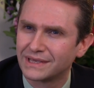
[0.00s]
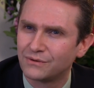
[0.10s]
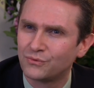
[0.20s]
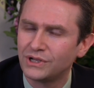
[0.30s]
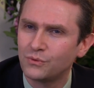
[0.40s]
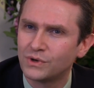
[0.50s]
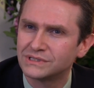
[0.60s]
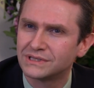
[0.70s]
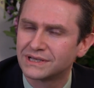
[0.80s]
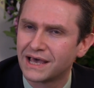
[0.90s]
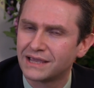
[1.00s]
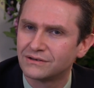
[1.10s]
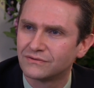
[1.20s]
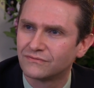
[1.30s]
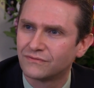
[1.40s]
It really wasn't the
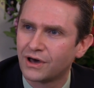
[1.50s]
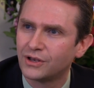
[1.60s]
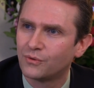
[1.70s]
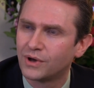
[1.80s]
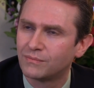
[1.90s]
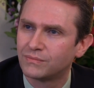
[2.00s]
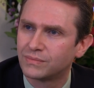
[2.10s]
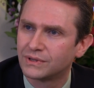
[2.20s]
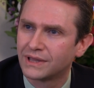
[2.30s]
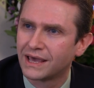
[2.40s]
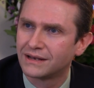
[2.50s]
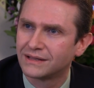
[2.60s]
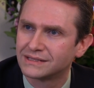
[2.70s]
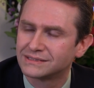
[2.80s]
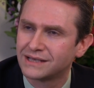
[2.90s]
kind of follow-up
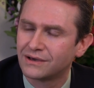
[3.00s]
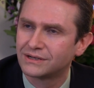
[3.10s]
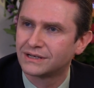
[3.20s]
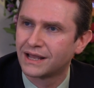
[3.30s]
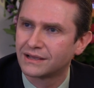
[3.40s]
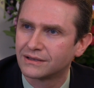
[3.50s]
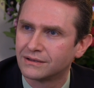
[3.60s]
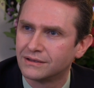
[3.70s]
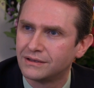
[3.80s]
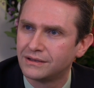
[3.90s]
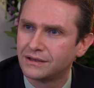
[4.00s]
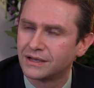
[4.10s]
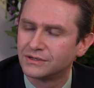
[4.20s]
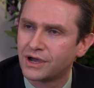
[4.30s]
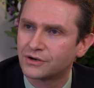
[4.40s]
that sounded like a
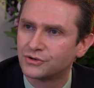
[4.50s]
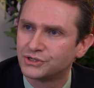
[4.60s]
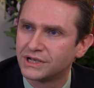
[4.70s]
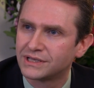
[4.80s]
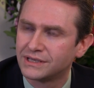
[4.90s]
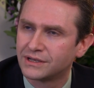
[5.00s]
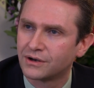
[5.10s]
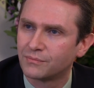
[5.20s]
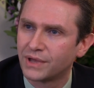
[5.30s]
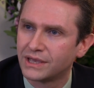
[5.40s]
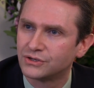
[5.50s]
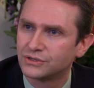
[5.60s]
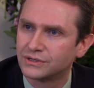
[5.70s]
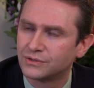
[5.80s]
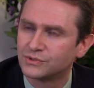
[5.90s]
doctor checking in on a
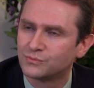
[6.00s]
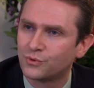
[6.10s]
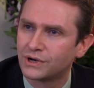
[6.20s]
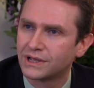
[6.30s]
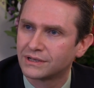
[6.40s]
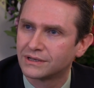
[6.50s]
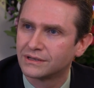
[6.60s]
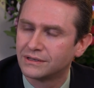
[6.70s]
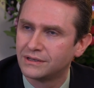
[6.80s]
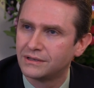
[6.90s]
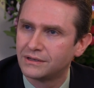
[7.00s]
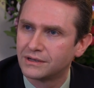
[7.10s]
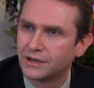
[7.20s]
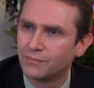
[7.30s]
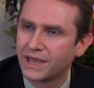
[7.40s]
patient. It was more like a
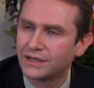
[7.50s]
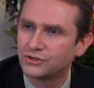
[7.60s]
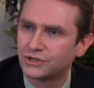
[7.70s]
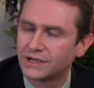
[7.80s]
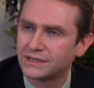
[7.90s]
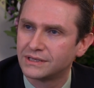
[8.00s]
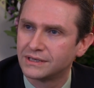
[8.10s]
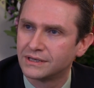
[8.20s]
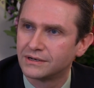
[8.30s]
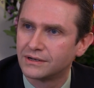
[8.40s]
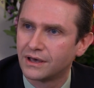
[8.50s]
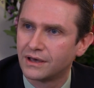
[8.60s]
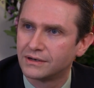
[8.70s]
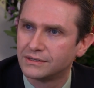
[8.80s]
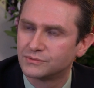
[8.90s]
man checking in
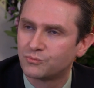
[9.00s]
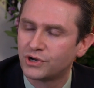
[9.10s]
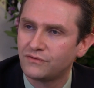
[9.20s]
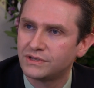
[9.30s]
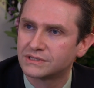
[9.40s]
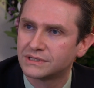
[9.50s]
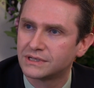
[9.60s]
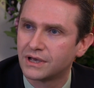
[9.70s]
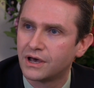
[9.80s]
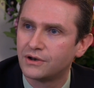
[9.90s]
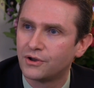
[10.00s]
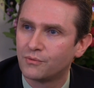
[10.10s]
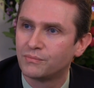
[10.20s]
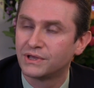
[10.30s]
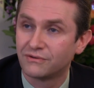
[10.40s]
on his previously
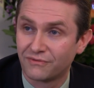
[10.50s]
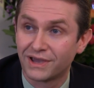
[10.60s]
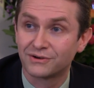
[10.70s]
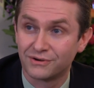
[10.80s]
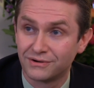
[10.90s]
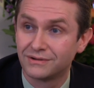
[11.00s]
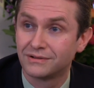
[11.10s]
unknown benefactor,